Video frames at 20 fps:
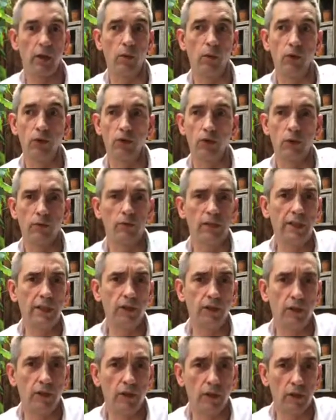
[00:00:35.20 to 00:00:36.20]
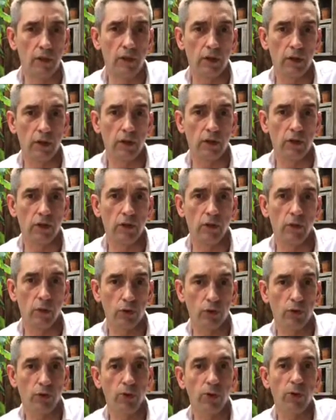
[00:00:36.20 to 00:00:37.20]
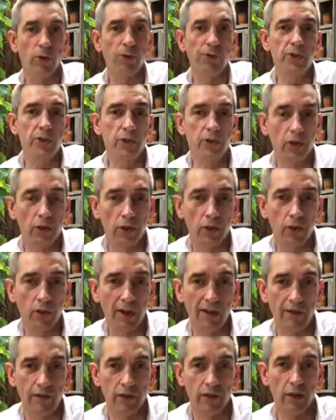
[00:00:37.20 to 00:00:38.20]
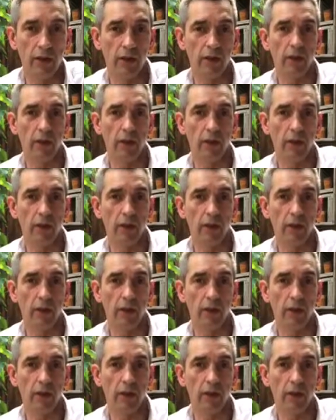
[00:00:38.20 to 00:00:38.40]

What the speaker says: what sort of deals are you going to do, what sort of properties are you going to go after.